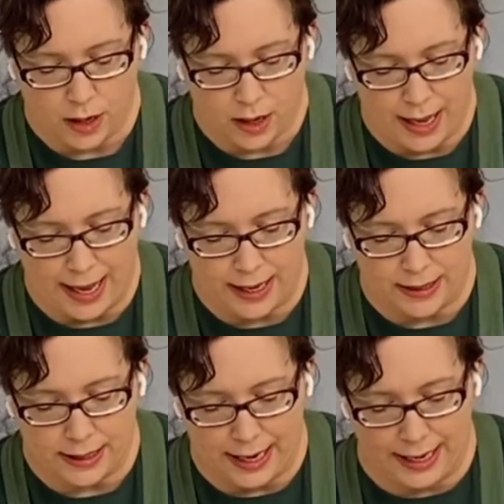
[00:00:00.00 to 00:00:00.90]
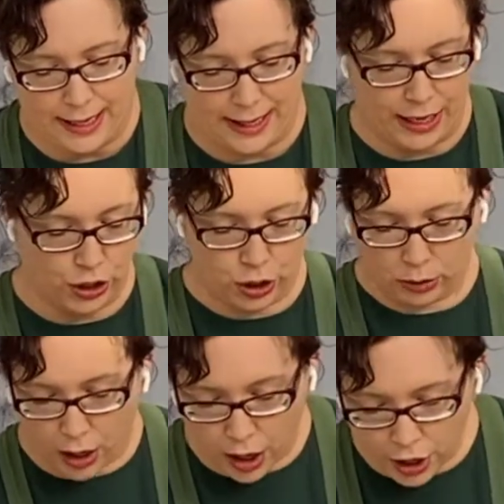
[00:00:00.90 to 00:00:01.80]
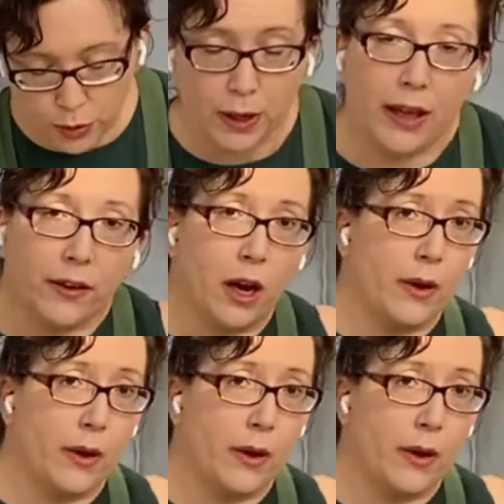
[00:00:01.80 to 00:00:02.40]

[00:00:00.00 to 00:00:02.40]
And any that get too large will either go